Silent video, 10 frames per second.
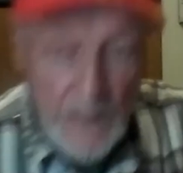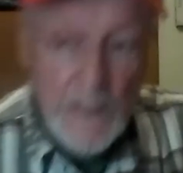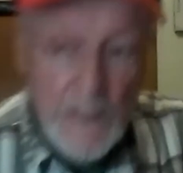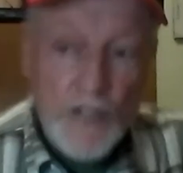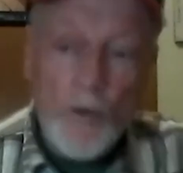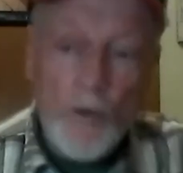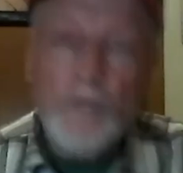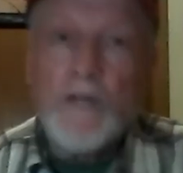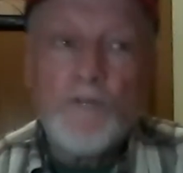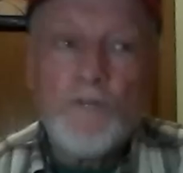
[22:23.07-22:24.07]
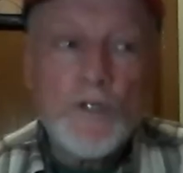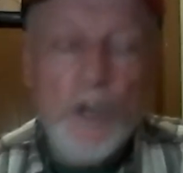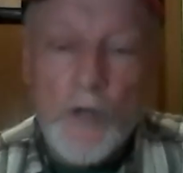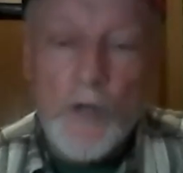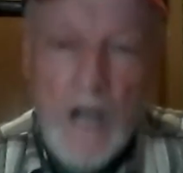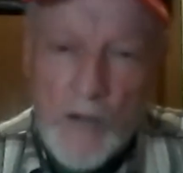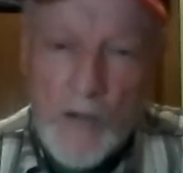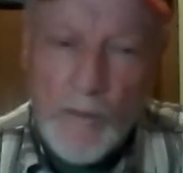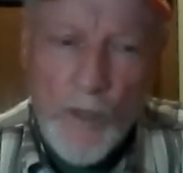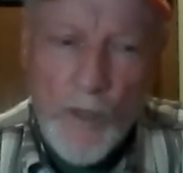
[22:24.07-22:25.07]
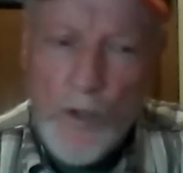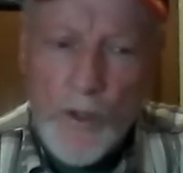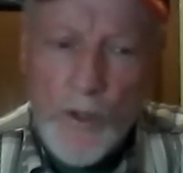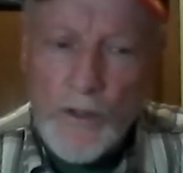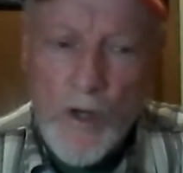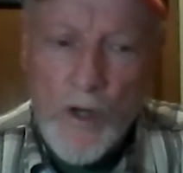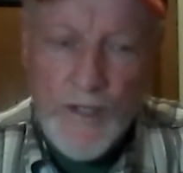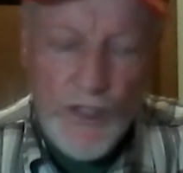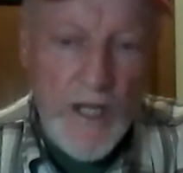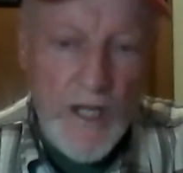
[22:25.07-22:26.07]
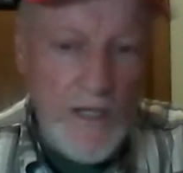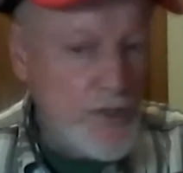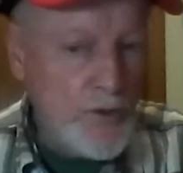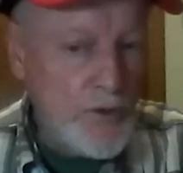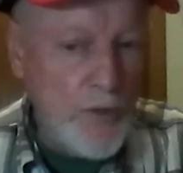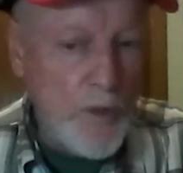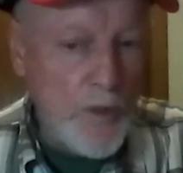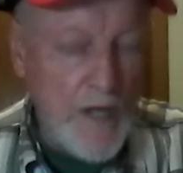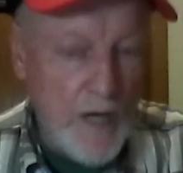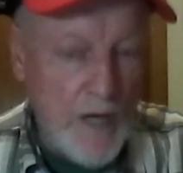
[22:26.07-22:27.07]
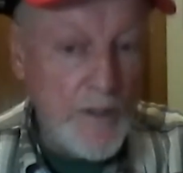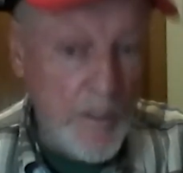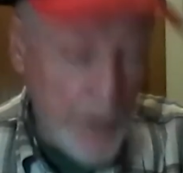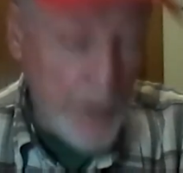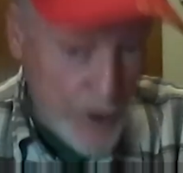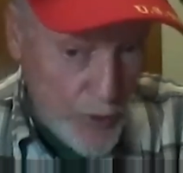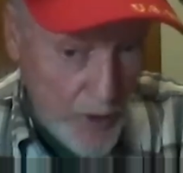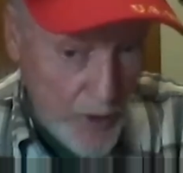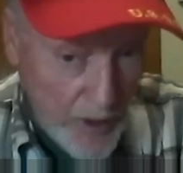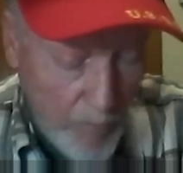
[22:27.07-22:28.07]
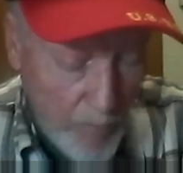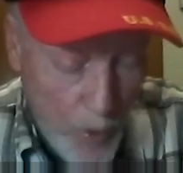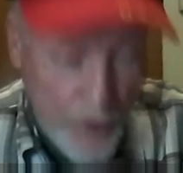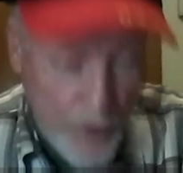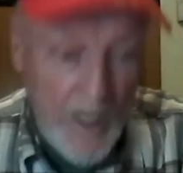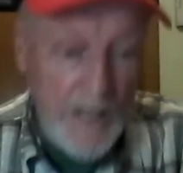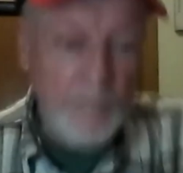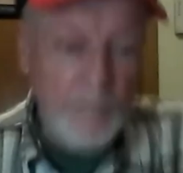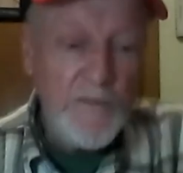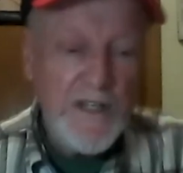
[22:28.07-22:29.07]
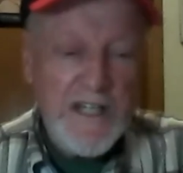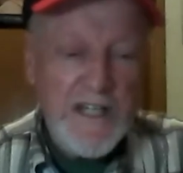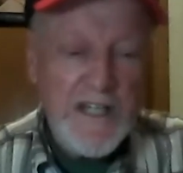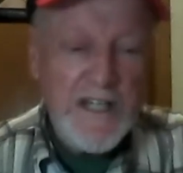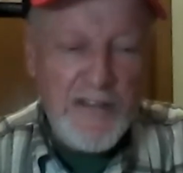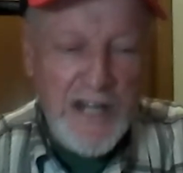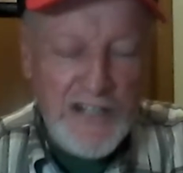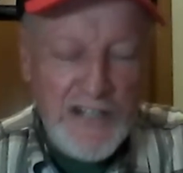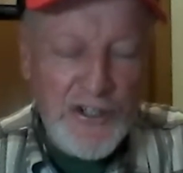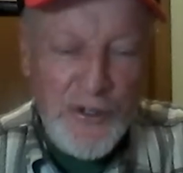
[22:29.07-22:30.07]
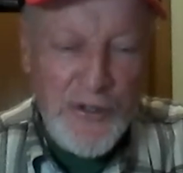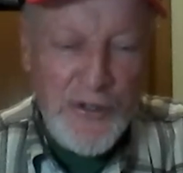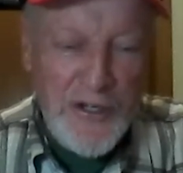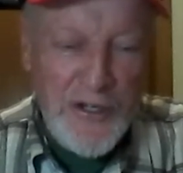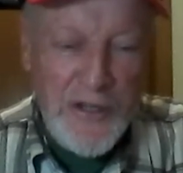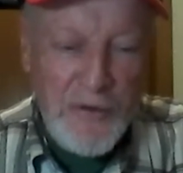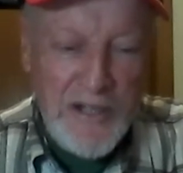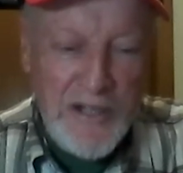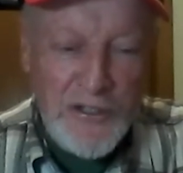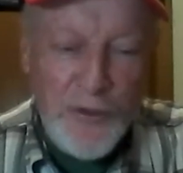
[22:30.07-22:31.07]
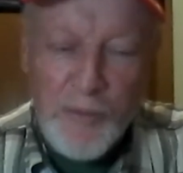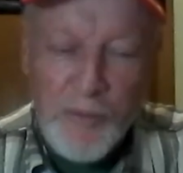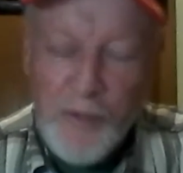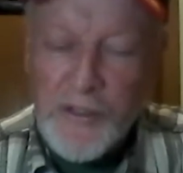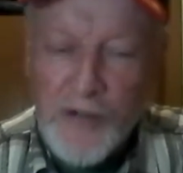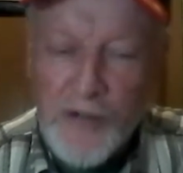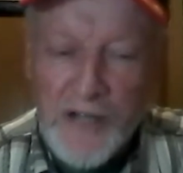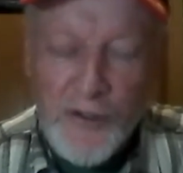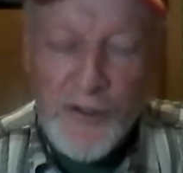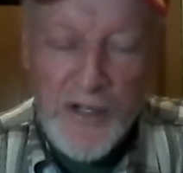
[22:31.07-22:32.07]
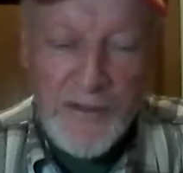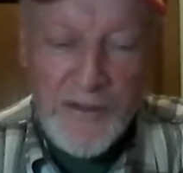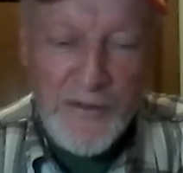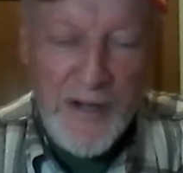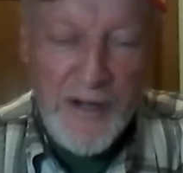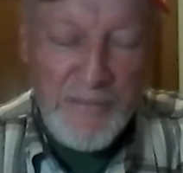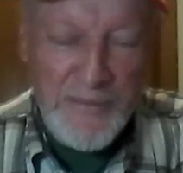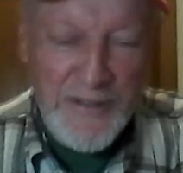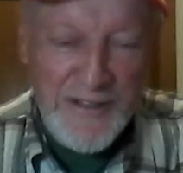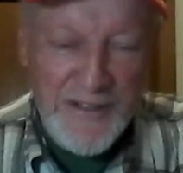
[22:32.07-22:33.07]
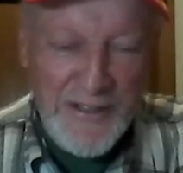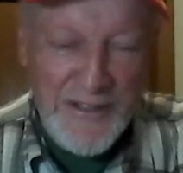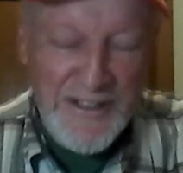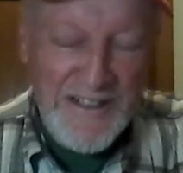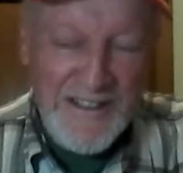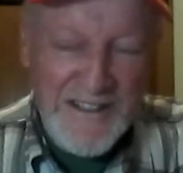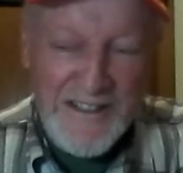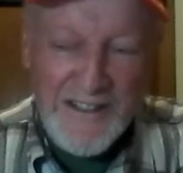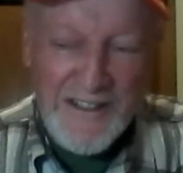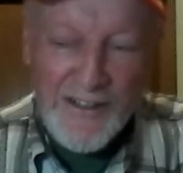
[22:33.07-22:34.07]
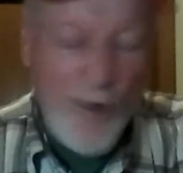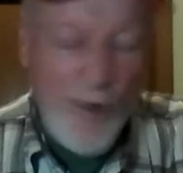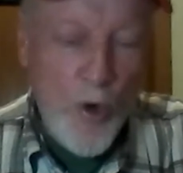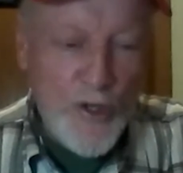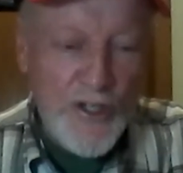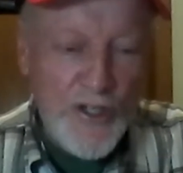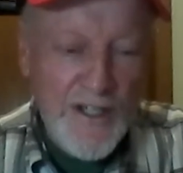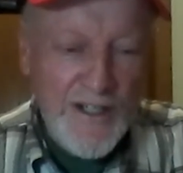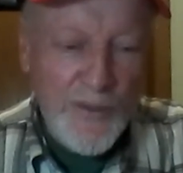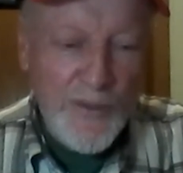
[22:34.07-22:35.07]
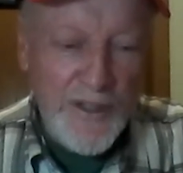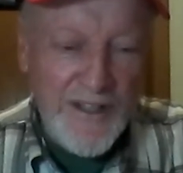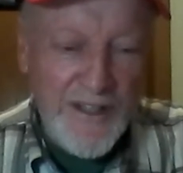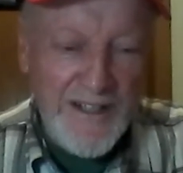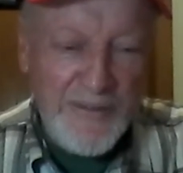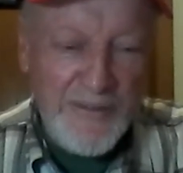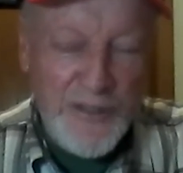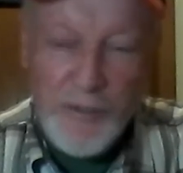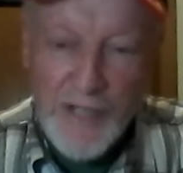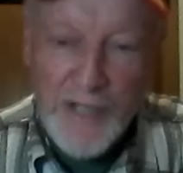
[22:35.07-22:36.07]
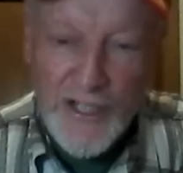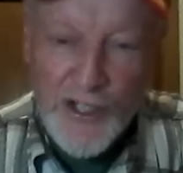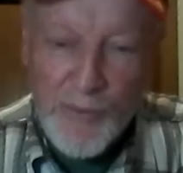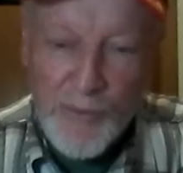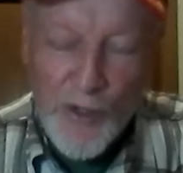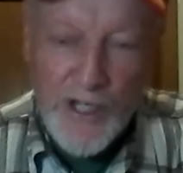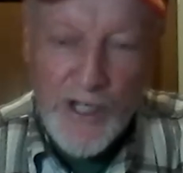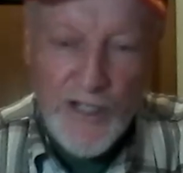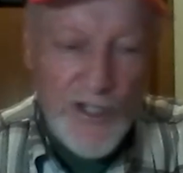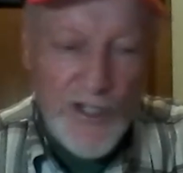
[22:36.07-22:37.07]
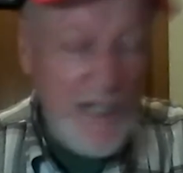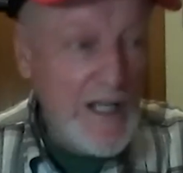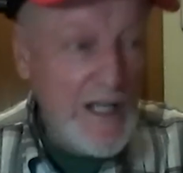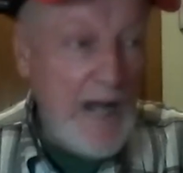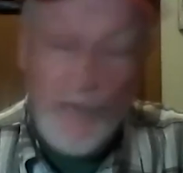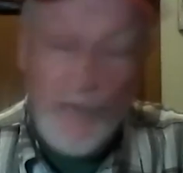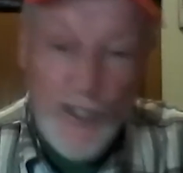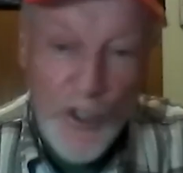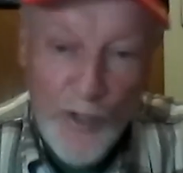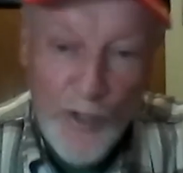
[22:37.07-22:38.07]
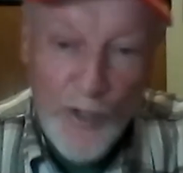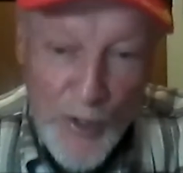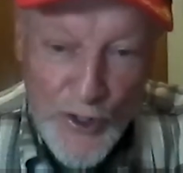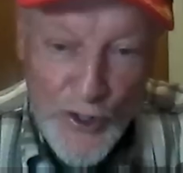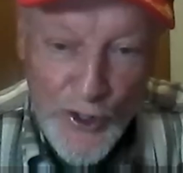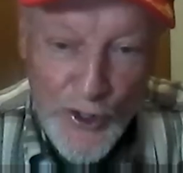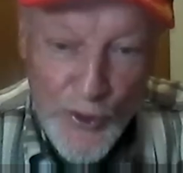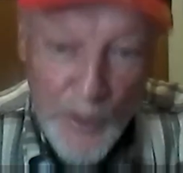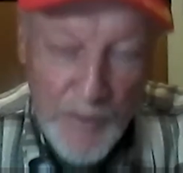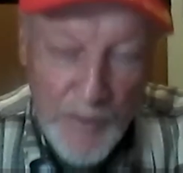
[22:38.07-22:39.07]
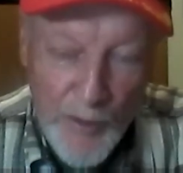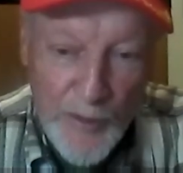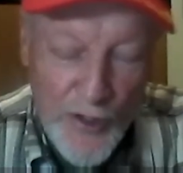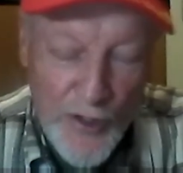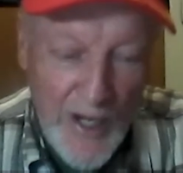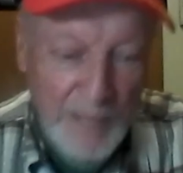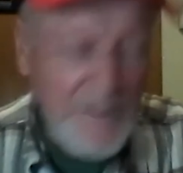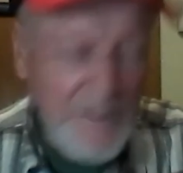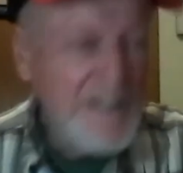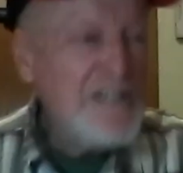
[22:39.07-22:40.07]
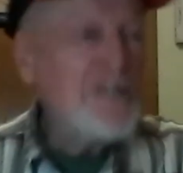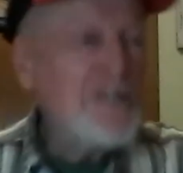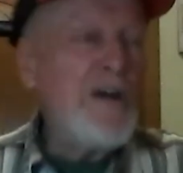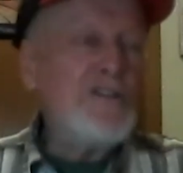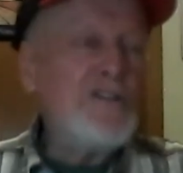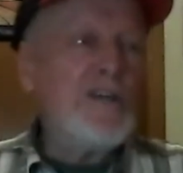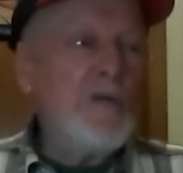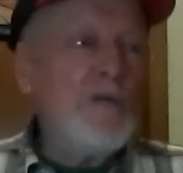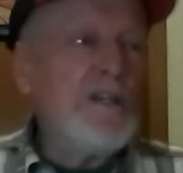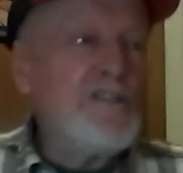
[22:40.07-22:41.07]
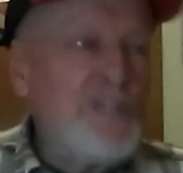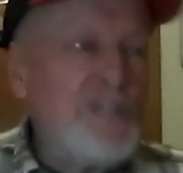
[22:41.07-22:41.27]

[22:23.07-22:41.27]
So we, they flew us to Okinawa and the Marine Corps always staged through Okinawa and they put us through a little more training and the lesson learned there, they ran us through a booby trap, tra- trap uh, uh, course with, uh, with some enlisted Marines, and I was the only person who tripped a booby trap. So I said, well, this is